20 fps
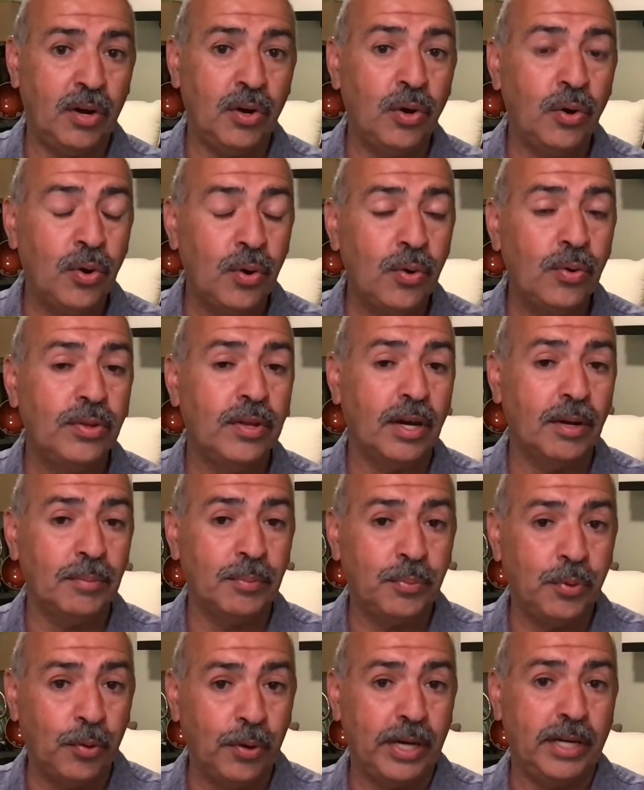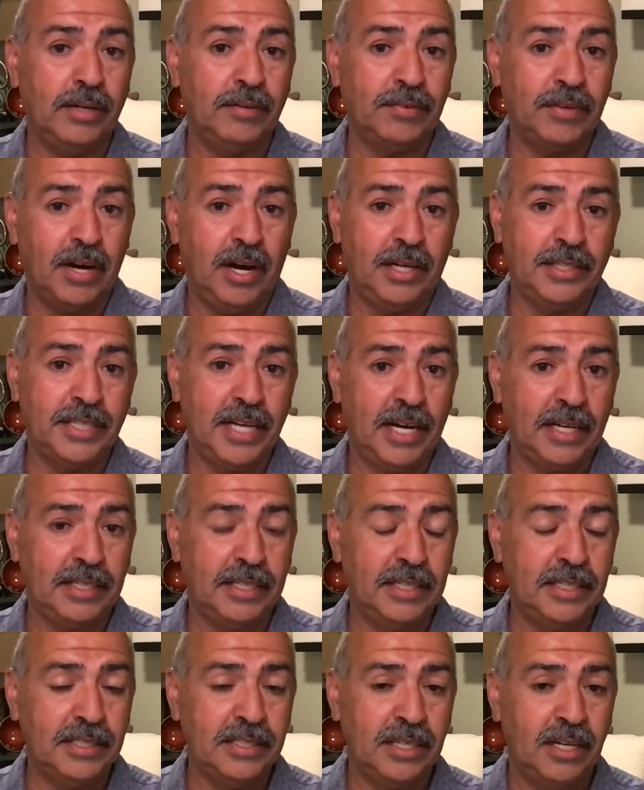who the point of contact
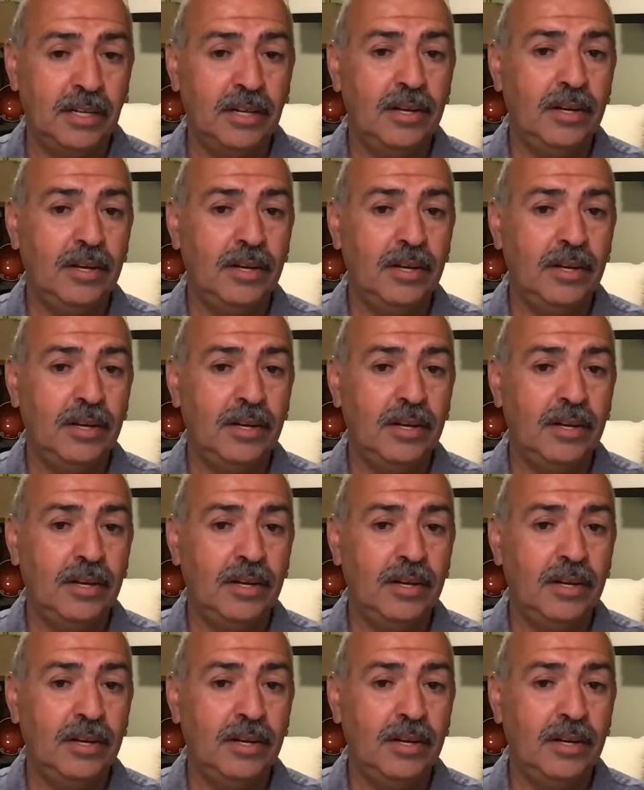is.